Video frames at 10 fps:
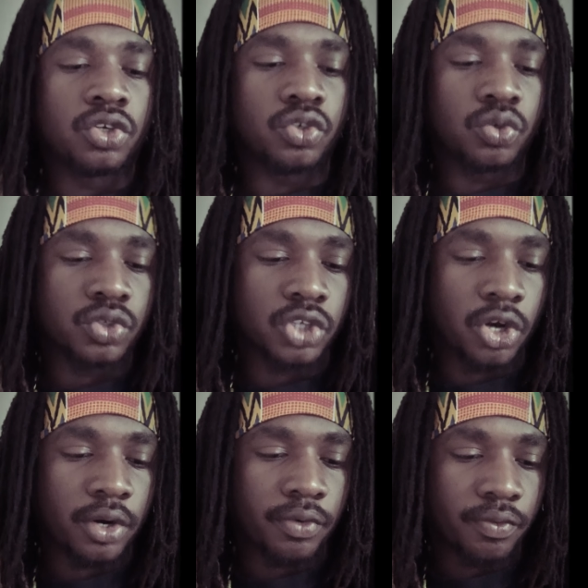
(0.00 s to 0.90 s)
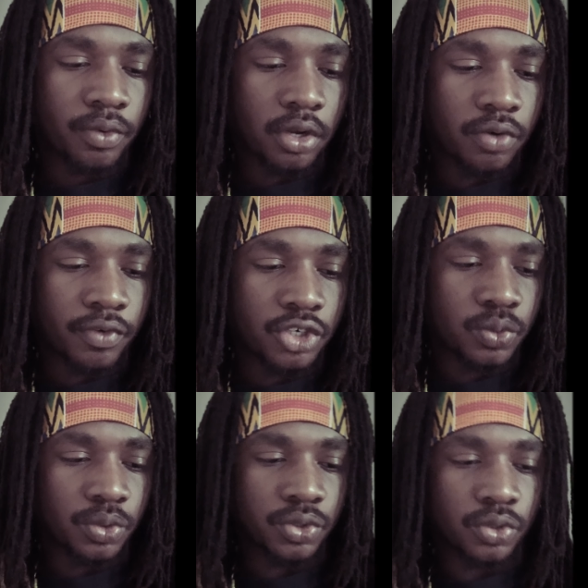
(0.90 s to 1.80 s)
do certain
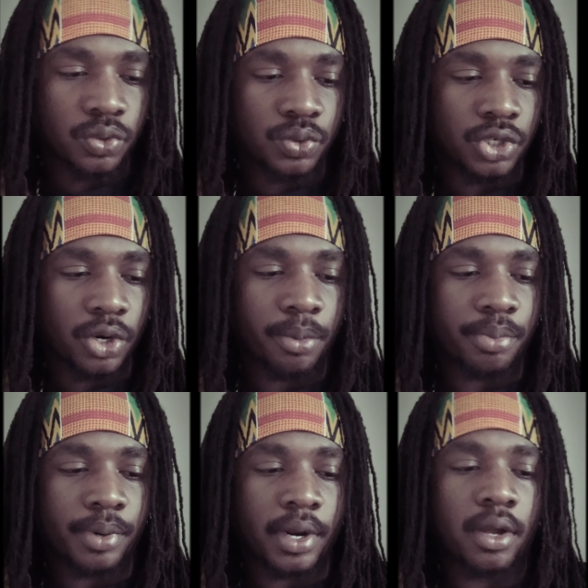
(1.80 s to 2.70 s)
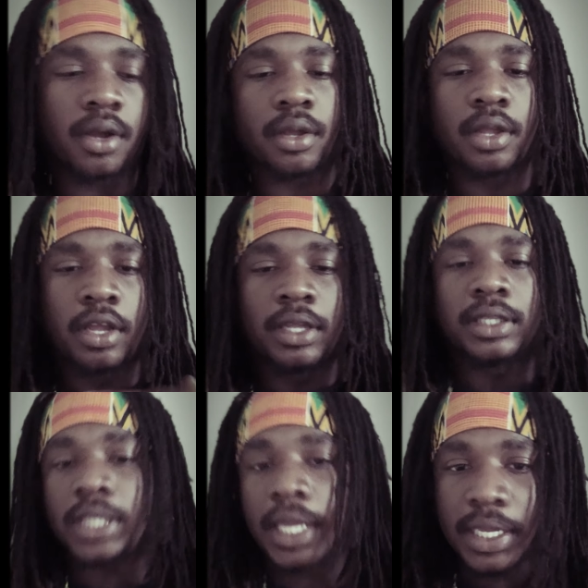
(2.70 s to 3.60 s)
rituals or do certain
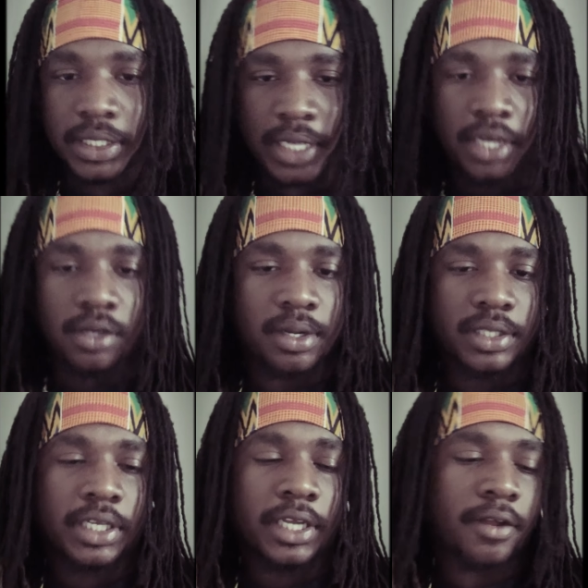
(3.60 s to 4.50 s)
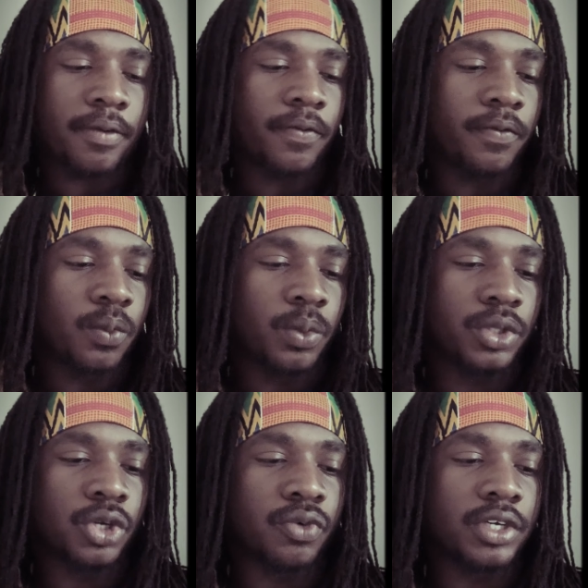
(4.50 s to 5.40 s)
things, like, you know what I'm saying,
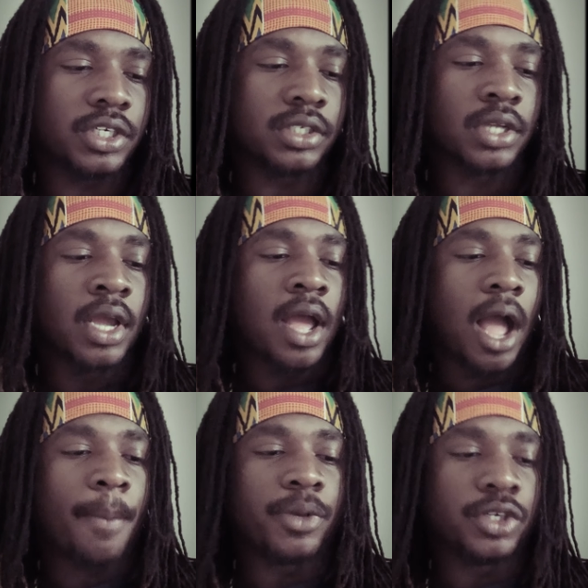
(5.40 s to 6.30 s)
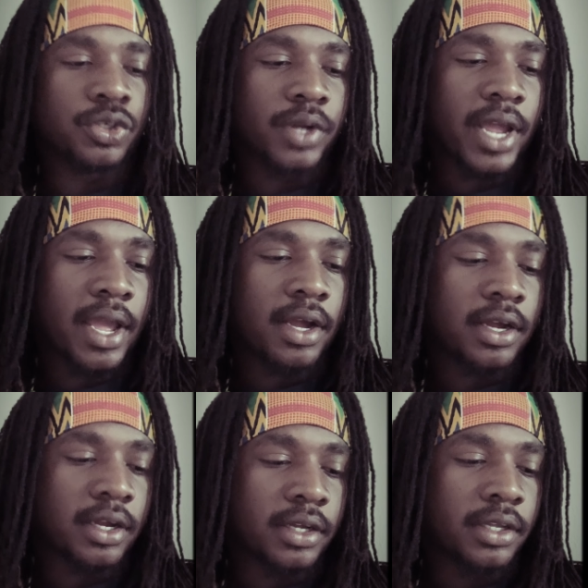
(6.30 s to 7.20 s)
with the Orishas. I'm gonna do
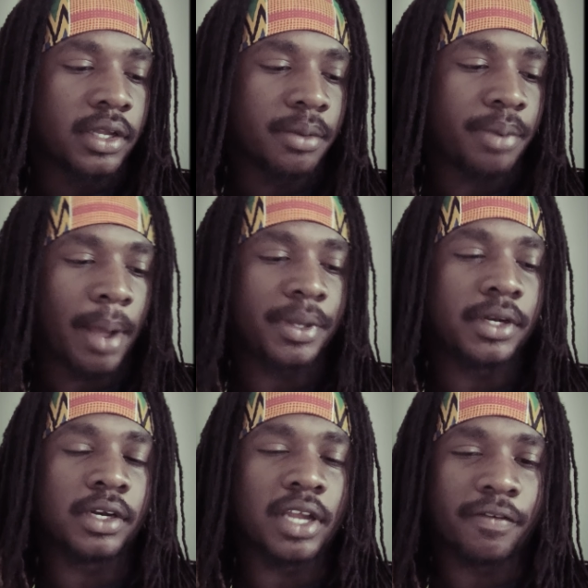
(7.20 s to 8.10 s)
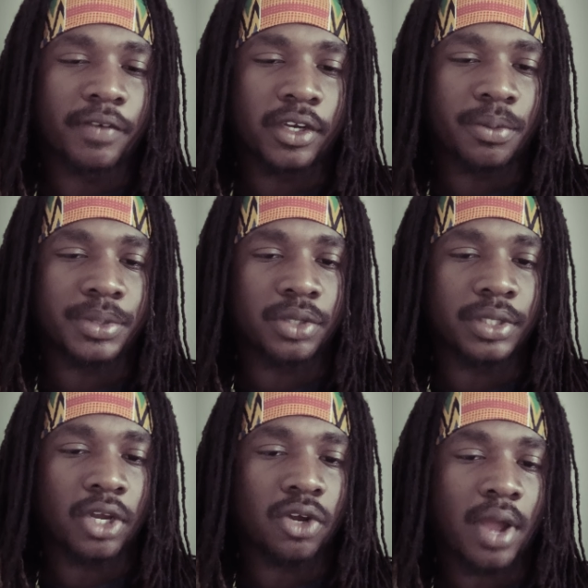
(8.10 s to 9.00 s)
that probably in another video. I'm still
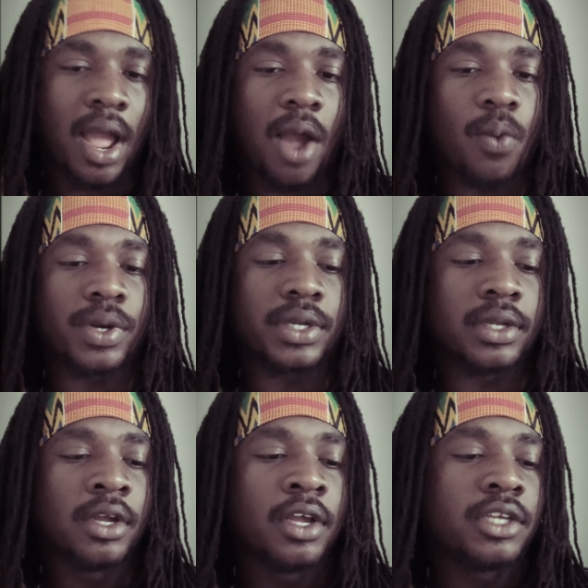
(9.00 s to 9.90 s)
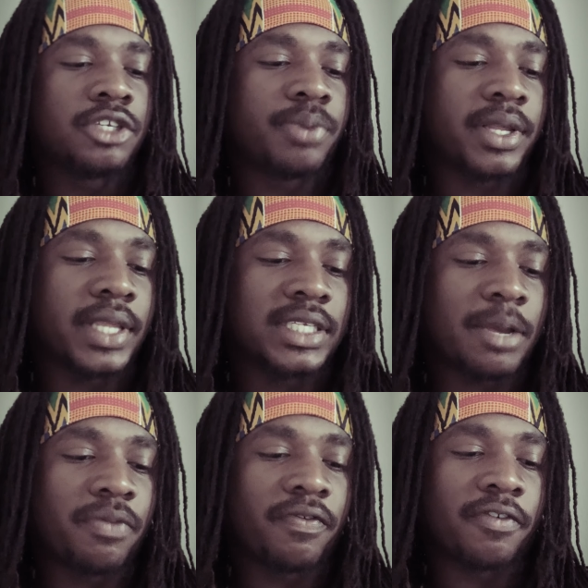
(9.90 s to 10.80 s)
thinking on how I want to spread that
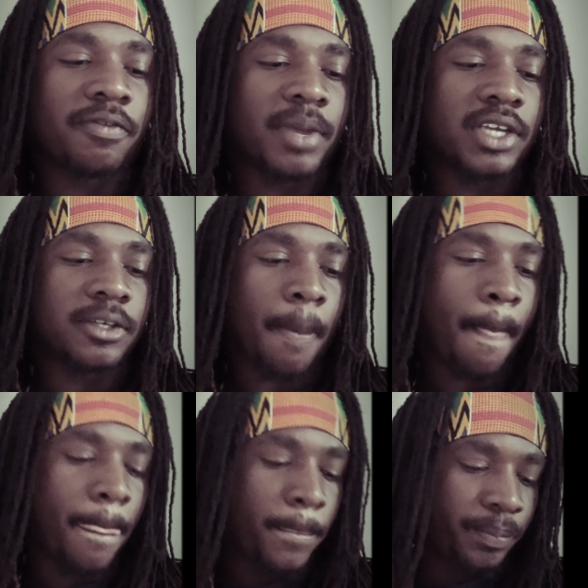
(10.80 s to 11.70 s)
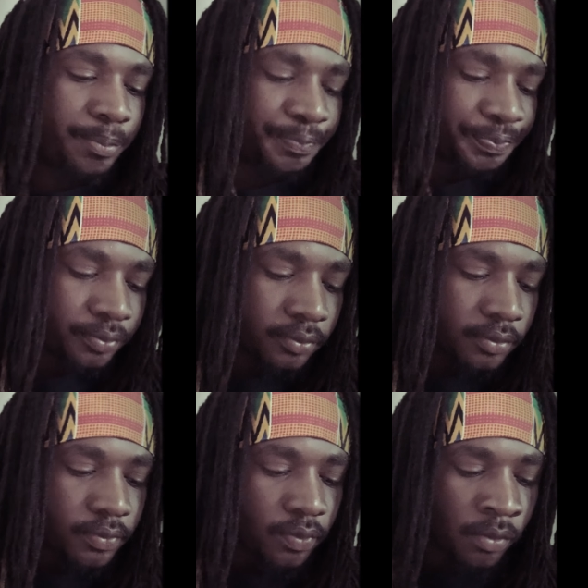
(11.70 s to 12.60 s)
type of information
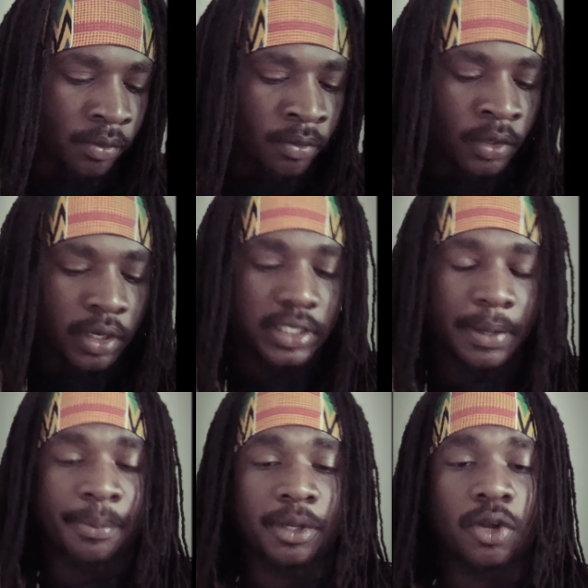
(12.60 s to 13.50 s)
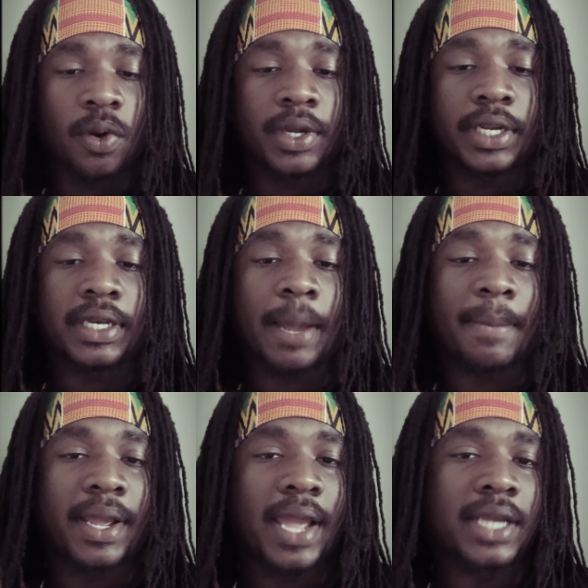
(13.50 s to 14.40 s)
because I'm gonna be going in. I
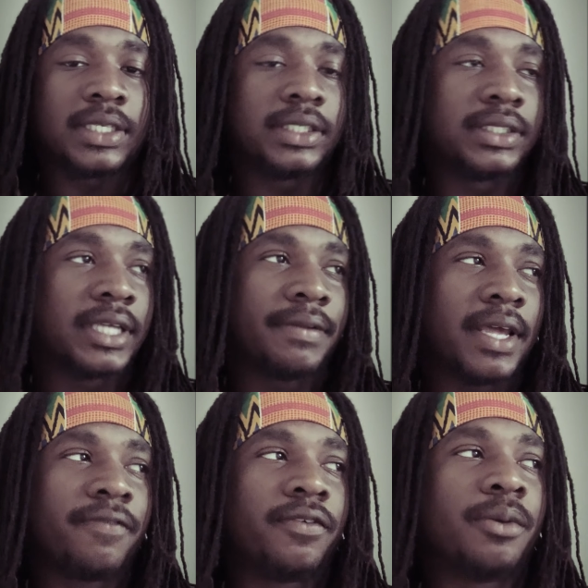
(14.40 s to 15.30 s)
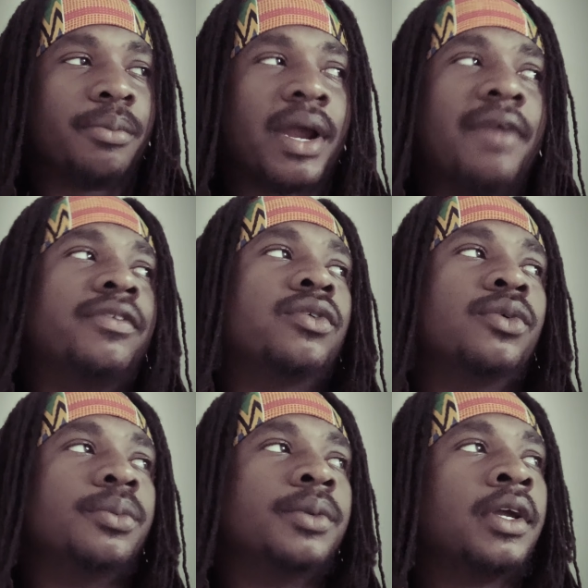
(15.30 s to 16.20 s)
might actually save that for a private
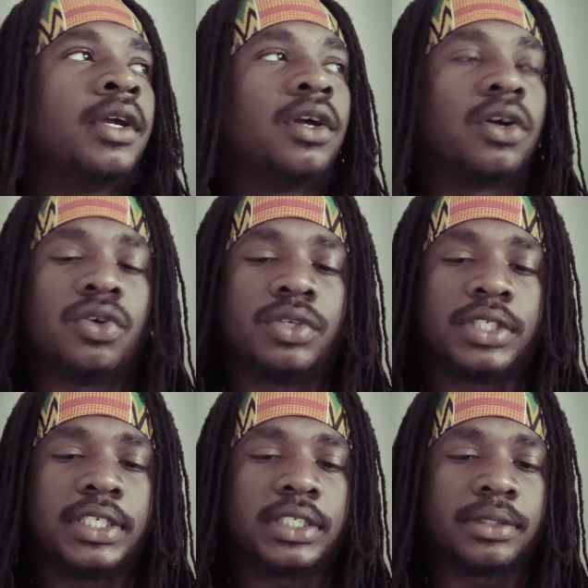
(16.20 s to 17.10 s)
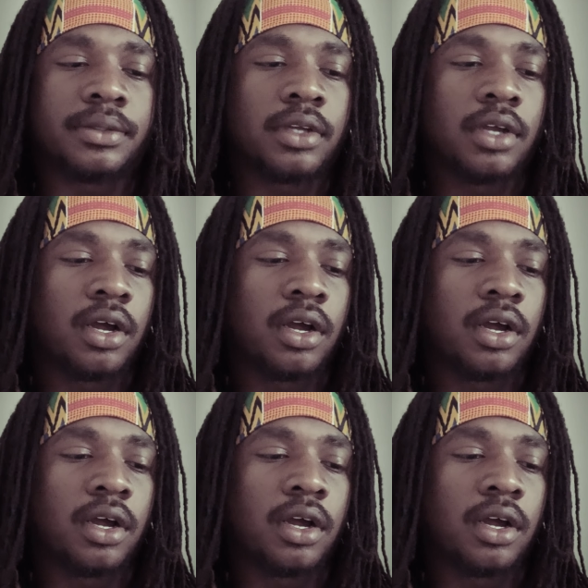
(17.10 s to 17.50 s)
group on teaching,